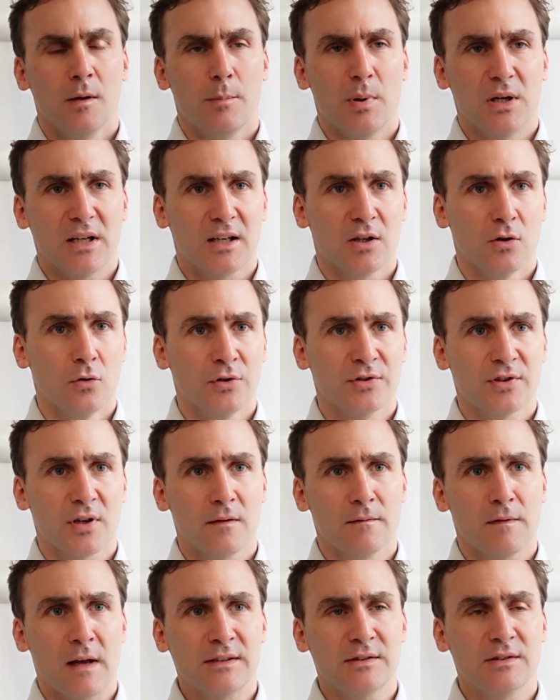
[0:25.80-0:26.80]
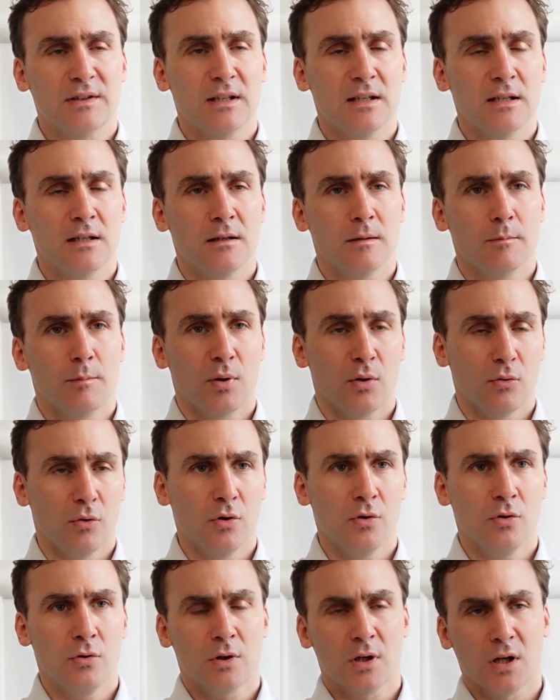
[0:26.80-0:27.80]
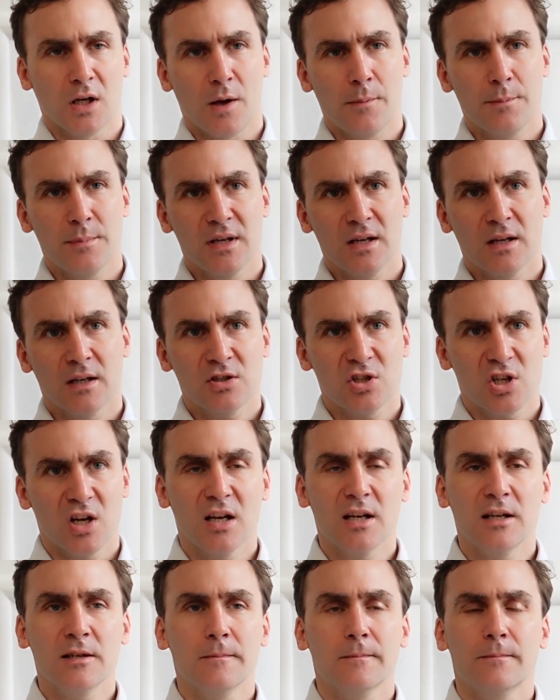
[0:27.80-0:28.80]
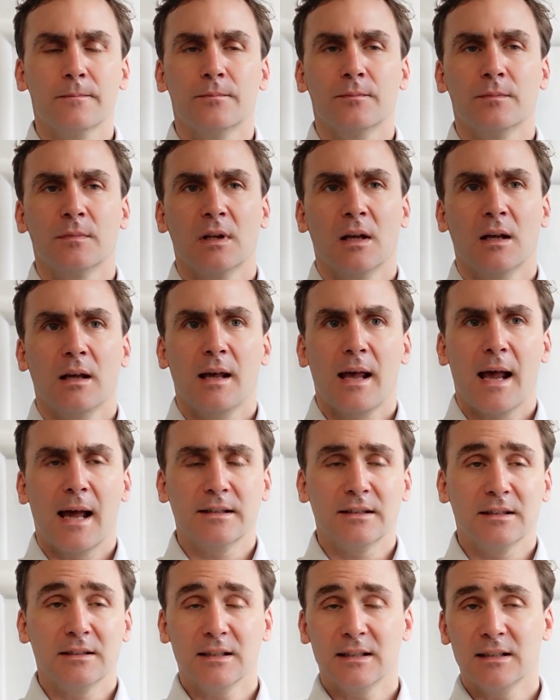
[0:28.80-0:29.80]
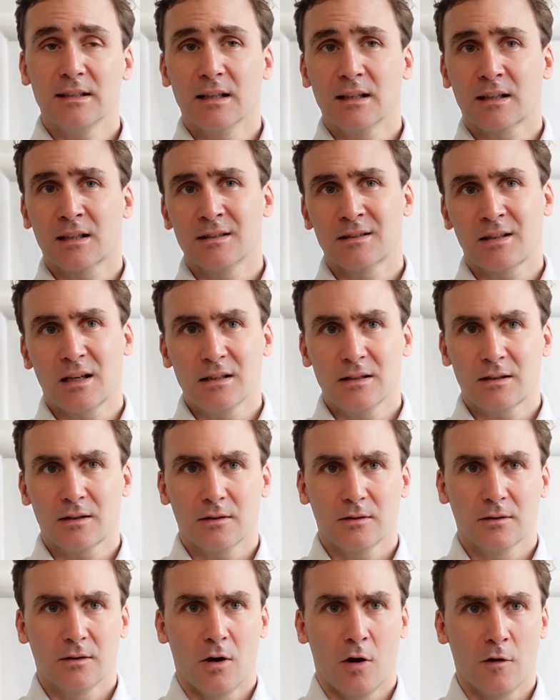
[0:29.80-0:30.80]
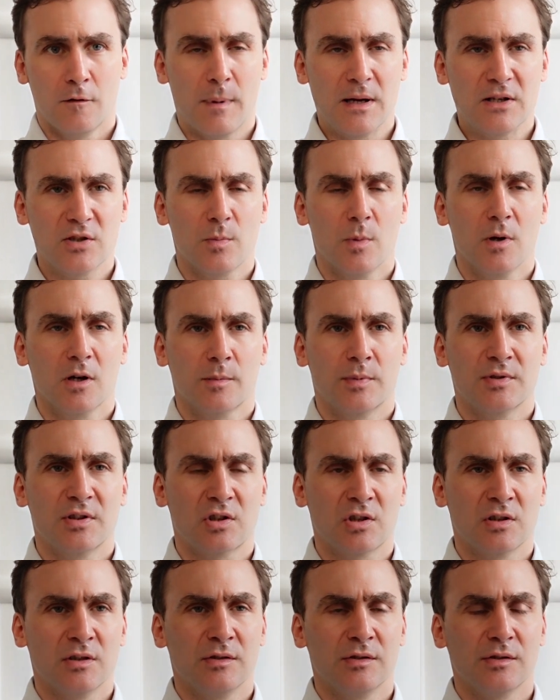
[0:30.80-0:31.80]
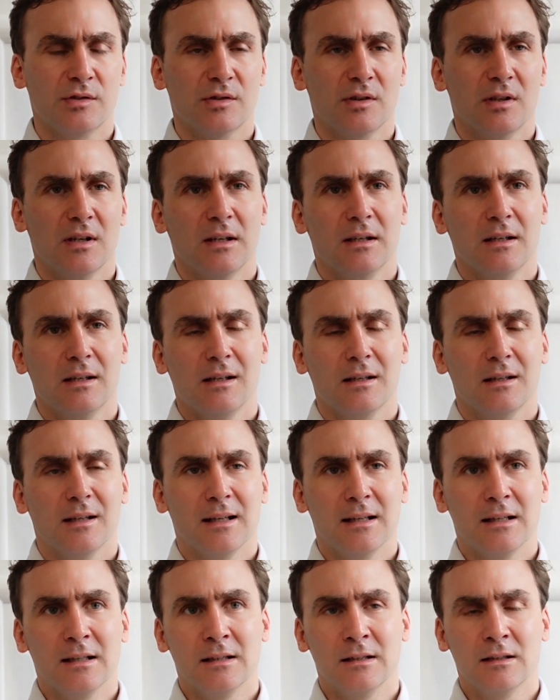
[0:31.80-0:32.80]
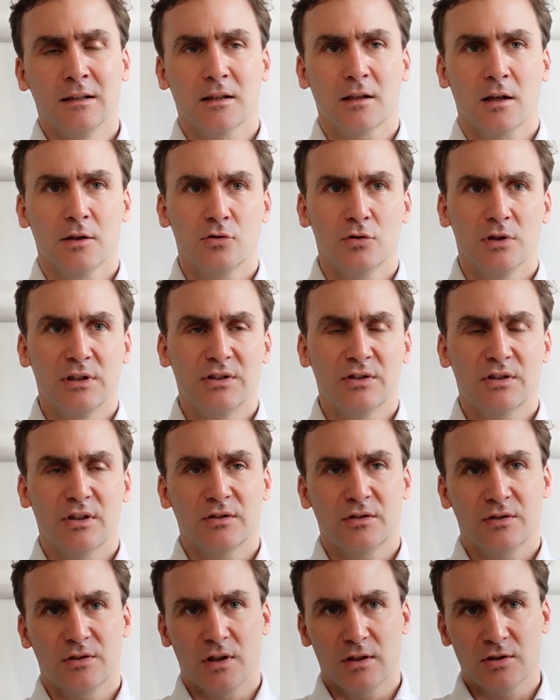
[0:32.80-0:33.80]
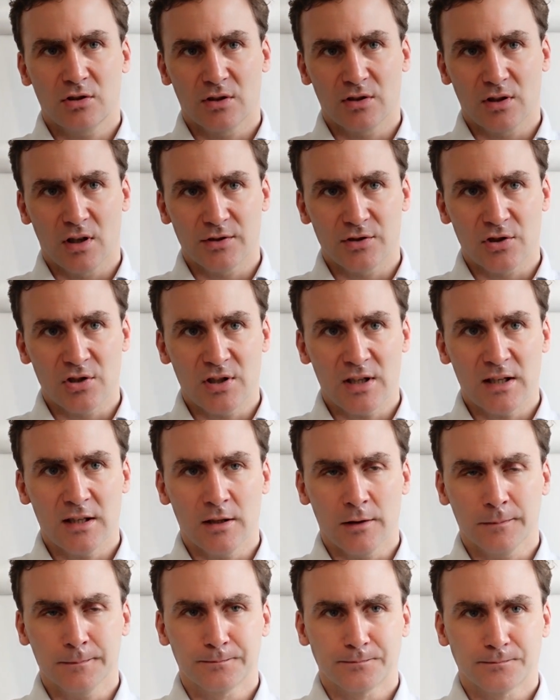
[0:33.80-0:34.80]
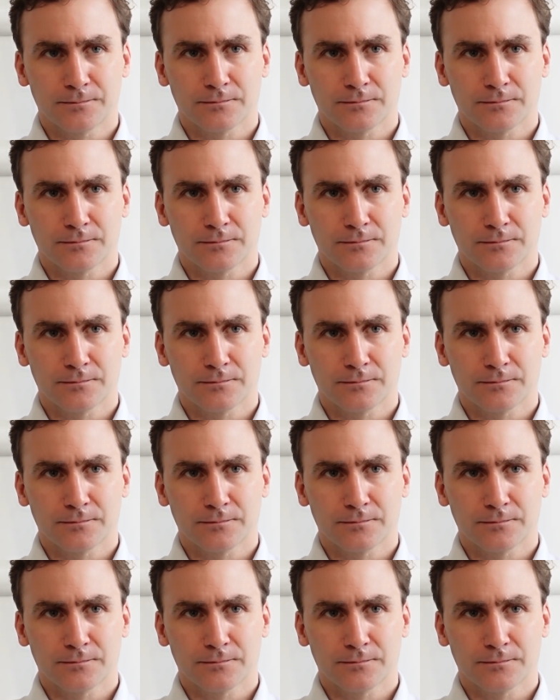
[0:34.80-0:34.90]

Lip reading: But it can also invest in Peru, Colombia, Chile, and indeed it can take off-benchmark positions in countries such as Argentina.